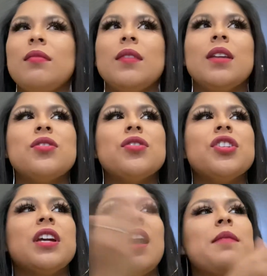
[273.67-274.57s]
So
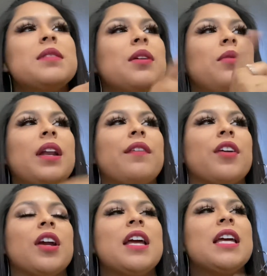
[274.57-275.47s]
she comes in,
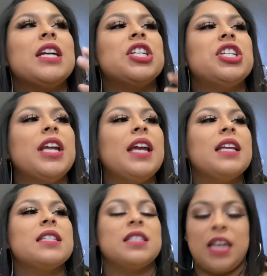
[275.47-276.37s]
whatever. She
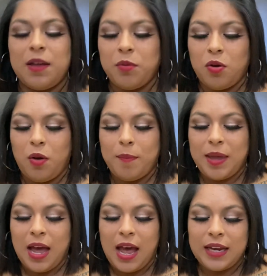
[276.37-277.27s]
gets a table
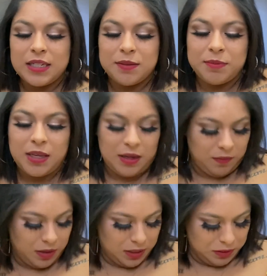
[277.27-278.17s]
behind me,
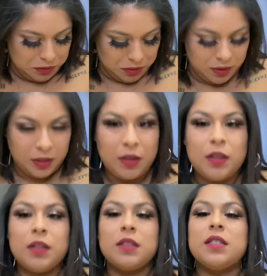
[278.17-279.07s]
right? Sorry.
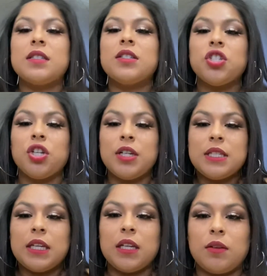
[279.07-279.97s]

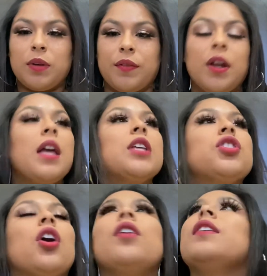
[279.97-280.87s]
Shirts, like, whatever.
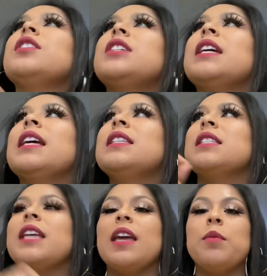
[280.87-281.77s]
So she gets a
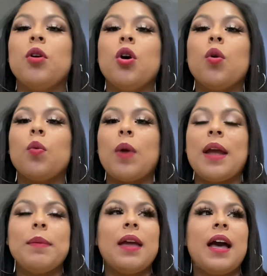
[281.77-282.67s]
table
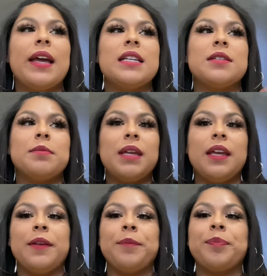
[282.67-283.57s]
right behind
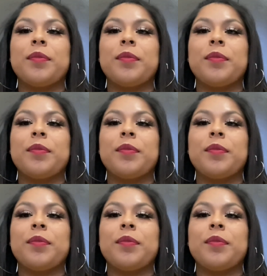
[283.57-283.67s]
me. Hold